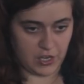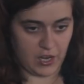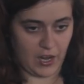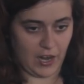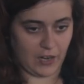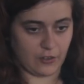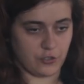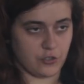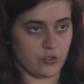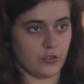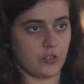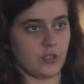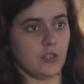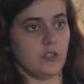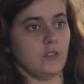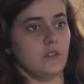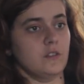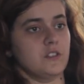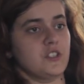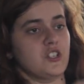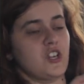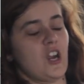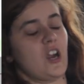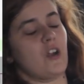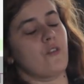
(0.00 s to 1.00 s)
actually
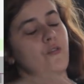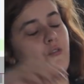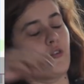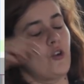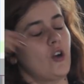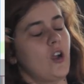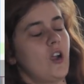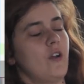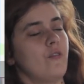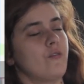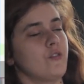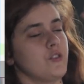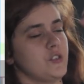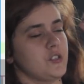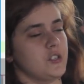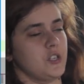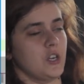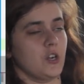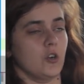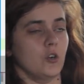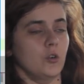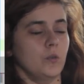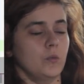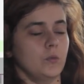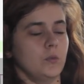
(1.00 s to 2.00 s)
check for every
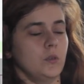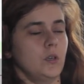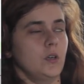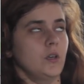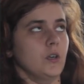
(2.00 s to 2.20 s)
single